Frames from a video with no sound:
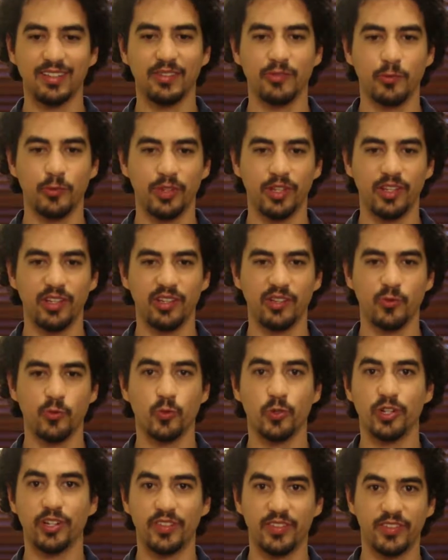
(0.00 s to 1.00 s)
we
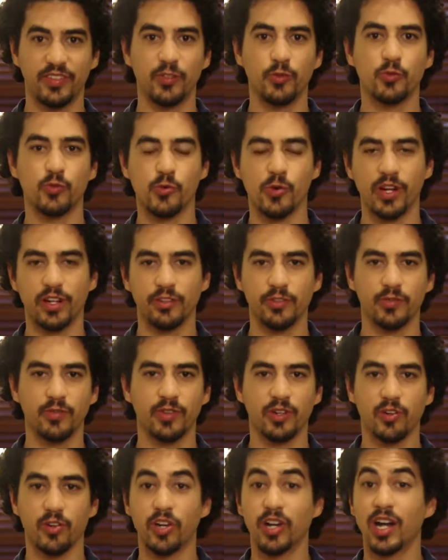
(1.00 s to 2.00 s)
were still trying to
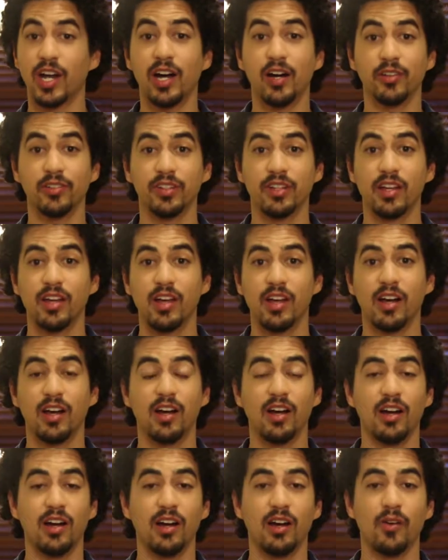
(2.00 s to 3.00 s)
figure it out.
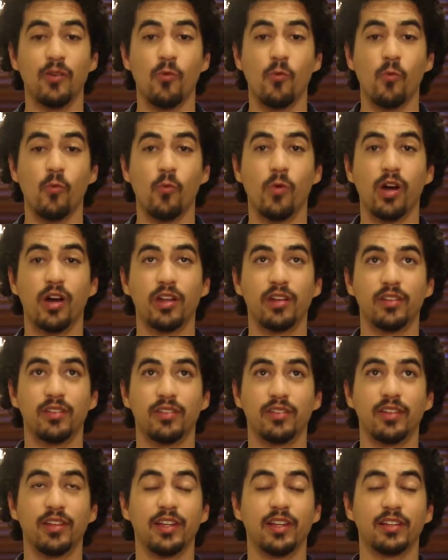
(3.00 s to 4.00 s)
What
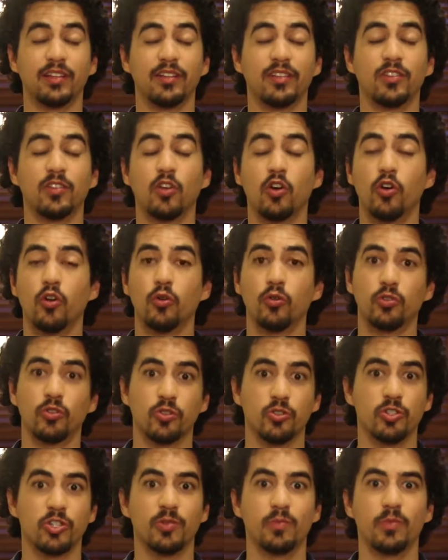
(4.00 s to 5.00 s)
is this whole
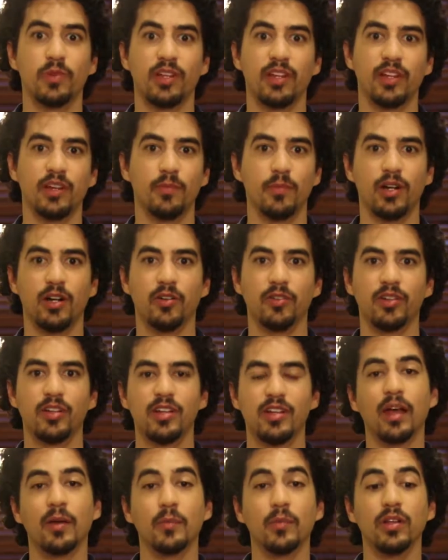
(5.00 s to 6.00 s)
social media about?
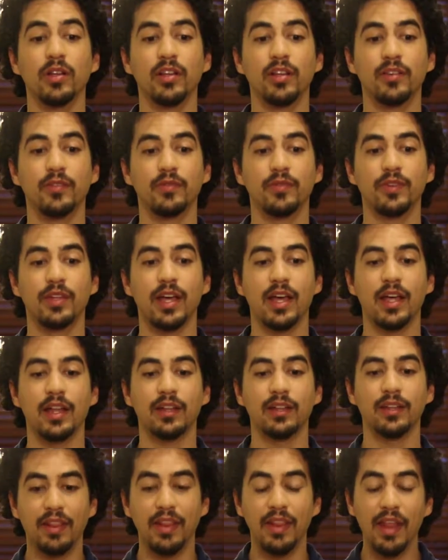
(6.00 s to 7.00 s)
I believe
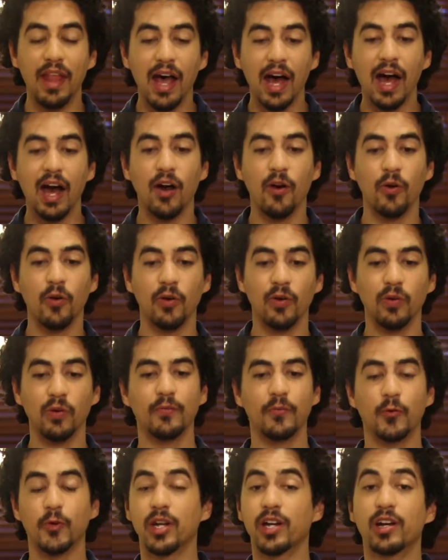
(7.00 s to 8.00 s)
that now
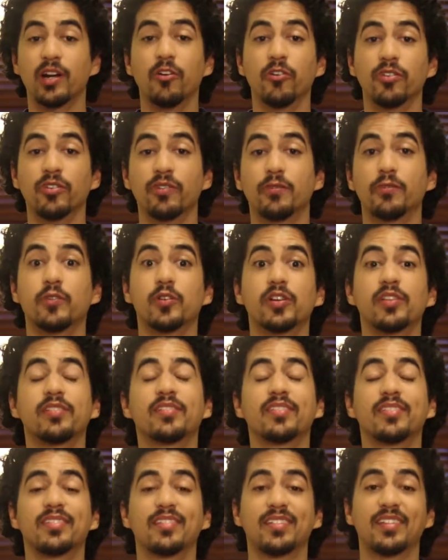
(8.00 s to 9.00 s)
we're on the first
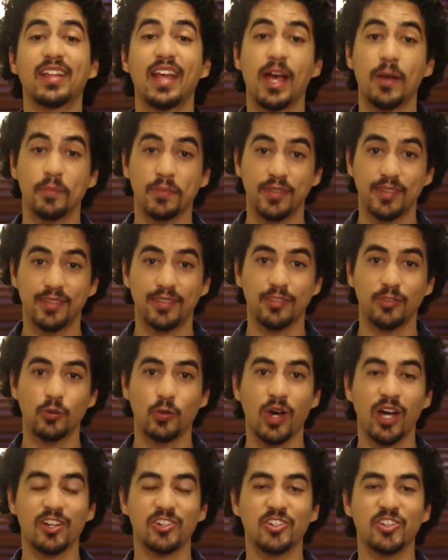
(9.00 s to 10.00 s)
steps to
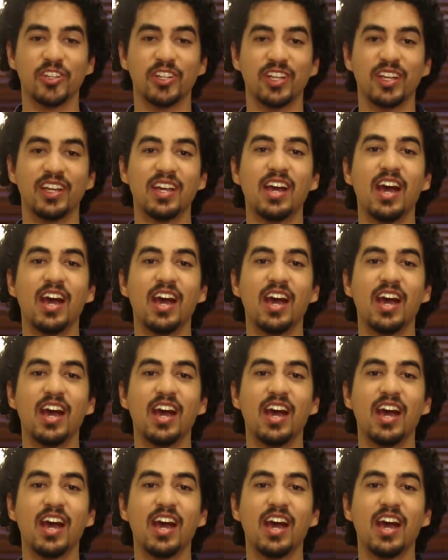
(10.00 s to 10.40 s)
actually